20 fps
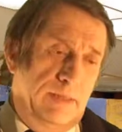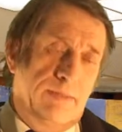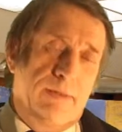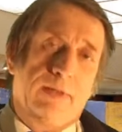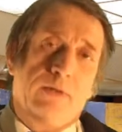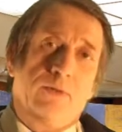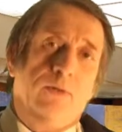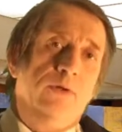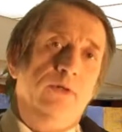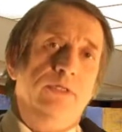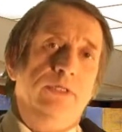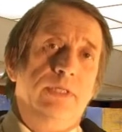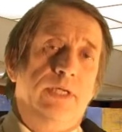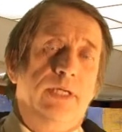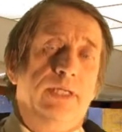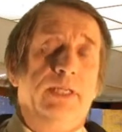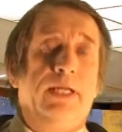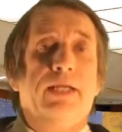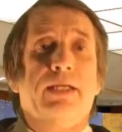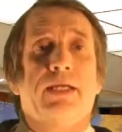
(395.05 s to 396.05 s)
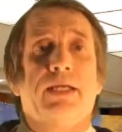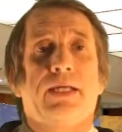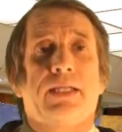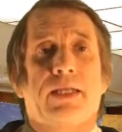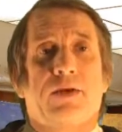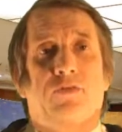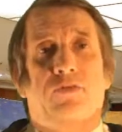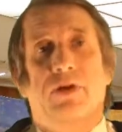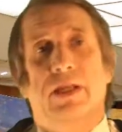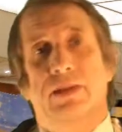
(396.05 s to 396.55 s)
Of course, they
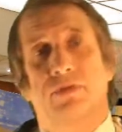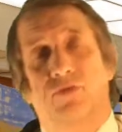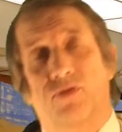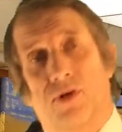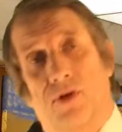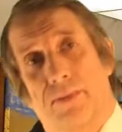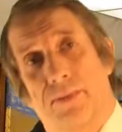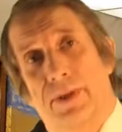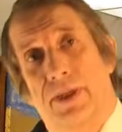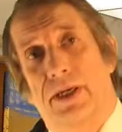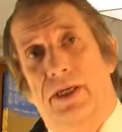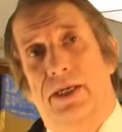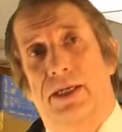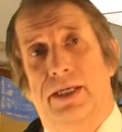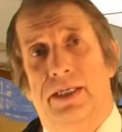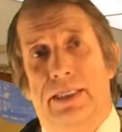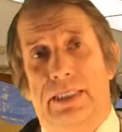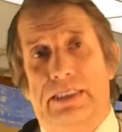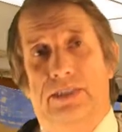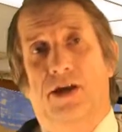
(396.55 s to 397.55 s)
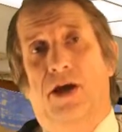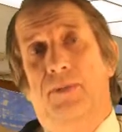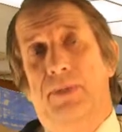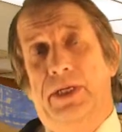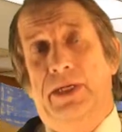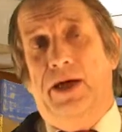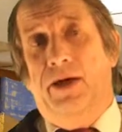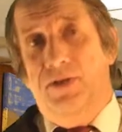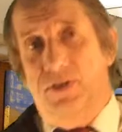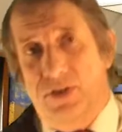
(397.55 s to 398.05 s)
fled from
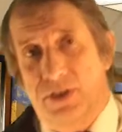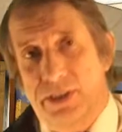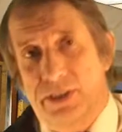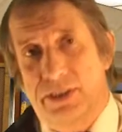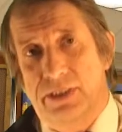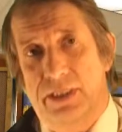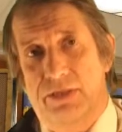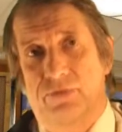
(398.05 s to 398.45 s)
Islamic countries.